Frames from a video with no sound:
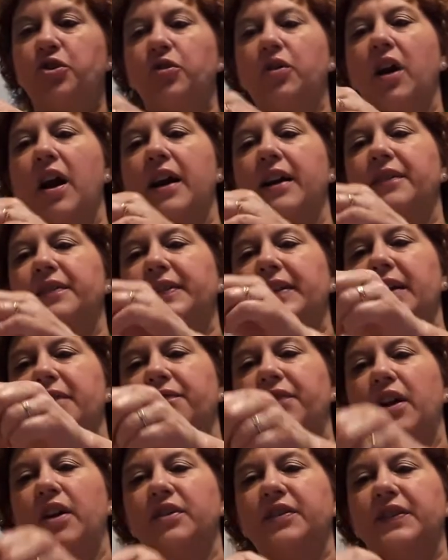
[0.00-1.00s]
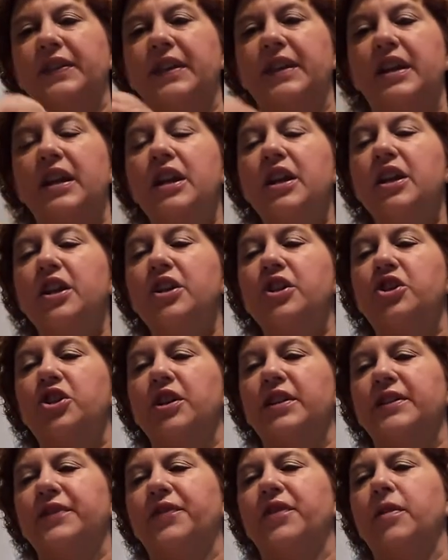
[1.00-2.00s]
kind of sunflower seed
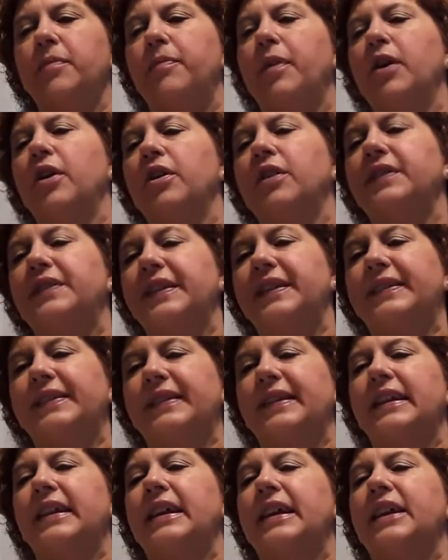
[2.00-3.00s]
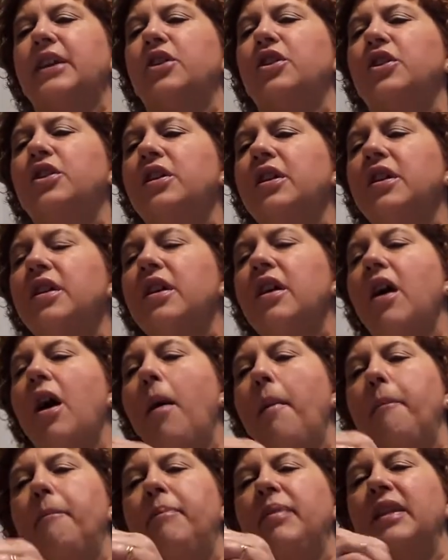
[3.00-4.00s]
just for the birds. It's little
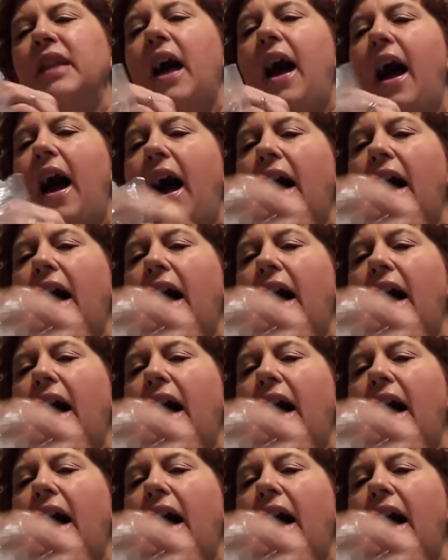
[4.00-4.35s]
black